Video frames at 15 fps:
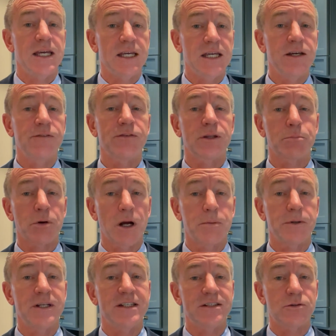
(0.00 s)
if the
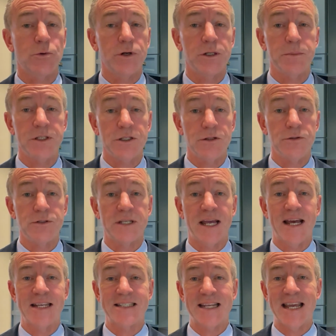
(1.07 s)
property is going to be used
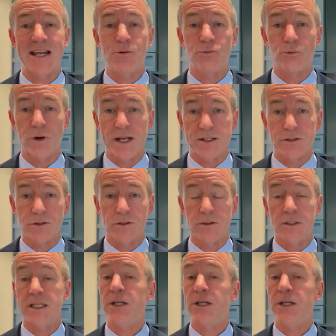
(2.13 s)
as a rental,